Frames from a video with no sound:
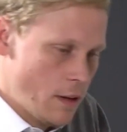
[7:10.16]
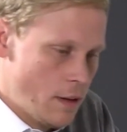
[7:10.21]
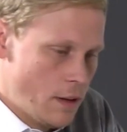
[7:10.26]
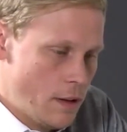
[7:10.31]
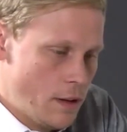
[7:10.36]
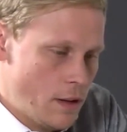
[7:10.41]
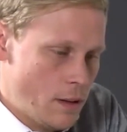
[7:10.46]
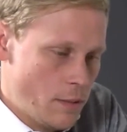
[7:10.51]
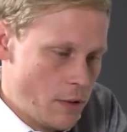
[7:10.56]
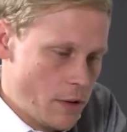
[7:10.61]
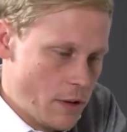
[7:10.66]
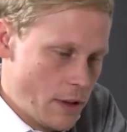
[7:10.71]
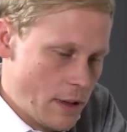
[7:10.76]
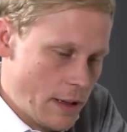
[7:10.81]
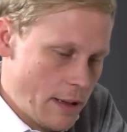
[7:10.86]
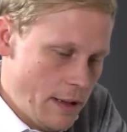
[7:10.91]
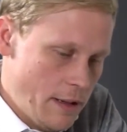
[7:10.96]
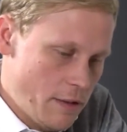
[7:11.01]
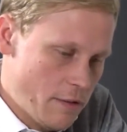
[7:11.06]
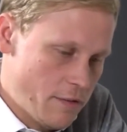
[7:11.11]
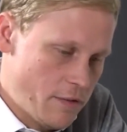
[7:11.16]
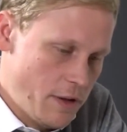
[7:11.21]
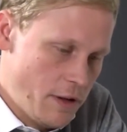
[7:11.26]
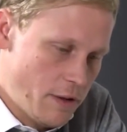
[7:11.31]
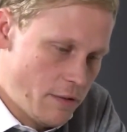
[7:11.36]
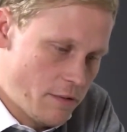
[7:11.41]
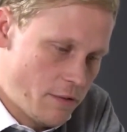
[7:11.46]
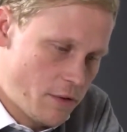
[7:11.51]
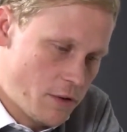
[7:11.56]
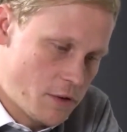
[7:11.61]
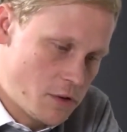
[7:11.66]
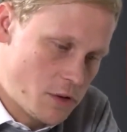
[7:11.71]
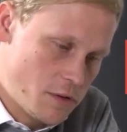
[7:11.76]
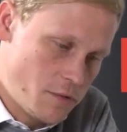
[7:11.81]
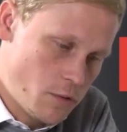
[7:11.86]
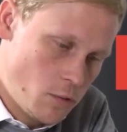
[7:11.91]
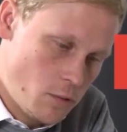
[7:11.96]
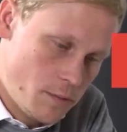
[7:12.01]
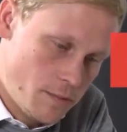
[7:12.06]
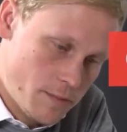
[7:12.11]
Clean it with an alcohol wipe to
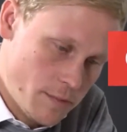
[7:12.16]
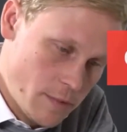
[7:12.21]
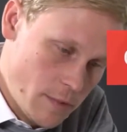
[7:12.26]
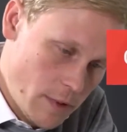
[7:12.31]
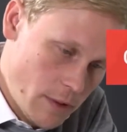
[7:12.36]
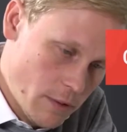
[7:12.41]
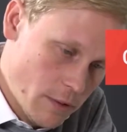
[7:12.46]
remove any possible